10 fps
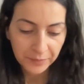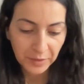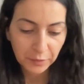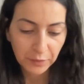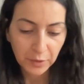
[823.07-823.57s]

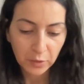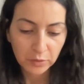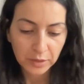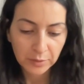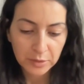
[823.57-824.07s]
If we are
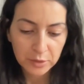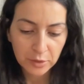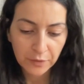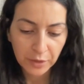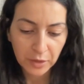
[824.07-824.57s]
only
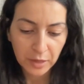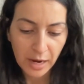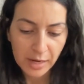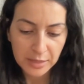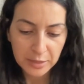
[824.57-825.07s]
reserving our
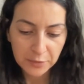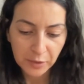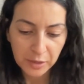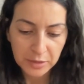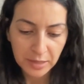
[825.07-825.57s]
kindness for
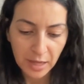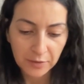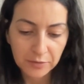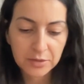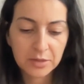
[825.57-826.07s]

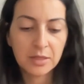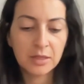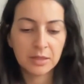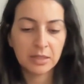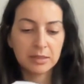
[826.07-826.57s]
ourselves,
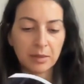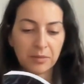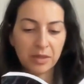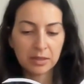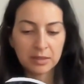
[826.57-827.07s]
then
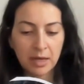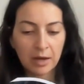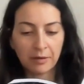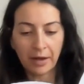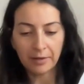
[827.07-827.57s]
something is
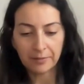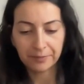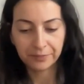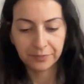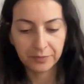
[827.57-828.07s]
not right.
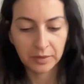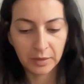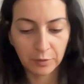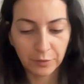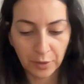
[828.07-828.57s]

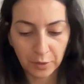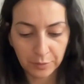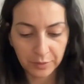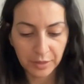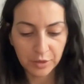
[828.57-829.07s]
If we are
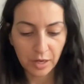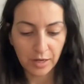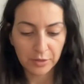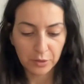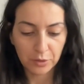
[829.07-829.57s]
really
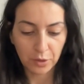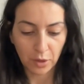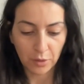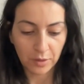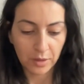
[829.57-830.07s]
trying to
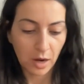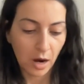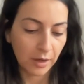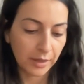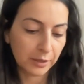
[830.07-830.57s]
grow
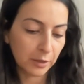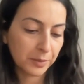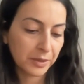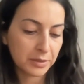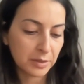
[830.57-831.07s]
our inner
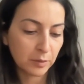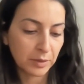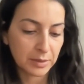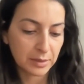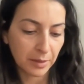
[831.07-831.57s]
peace and
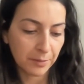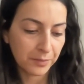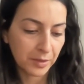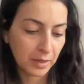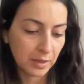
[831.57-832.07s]
wisdom,
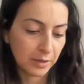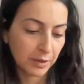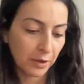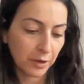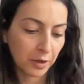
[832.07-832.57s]

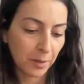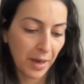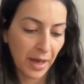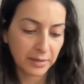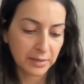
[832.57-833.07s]
then our
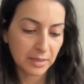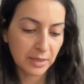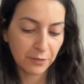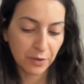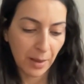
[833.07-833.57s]
capacity
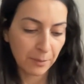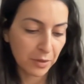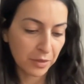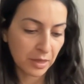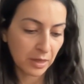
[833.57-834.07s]
for
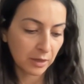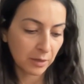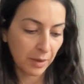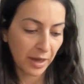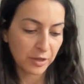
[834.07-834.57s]
empathy and
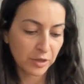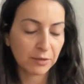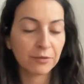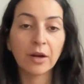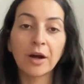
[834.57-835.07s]
compassion
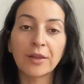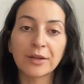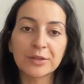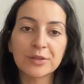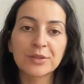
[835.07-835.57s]
for
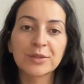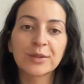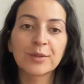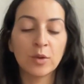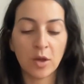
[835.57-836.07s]
others
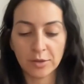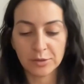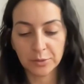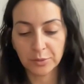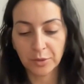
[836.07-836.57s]
will
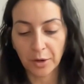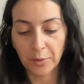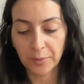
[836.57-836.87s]
also grow.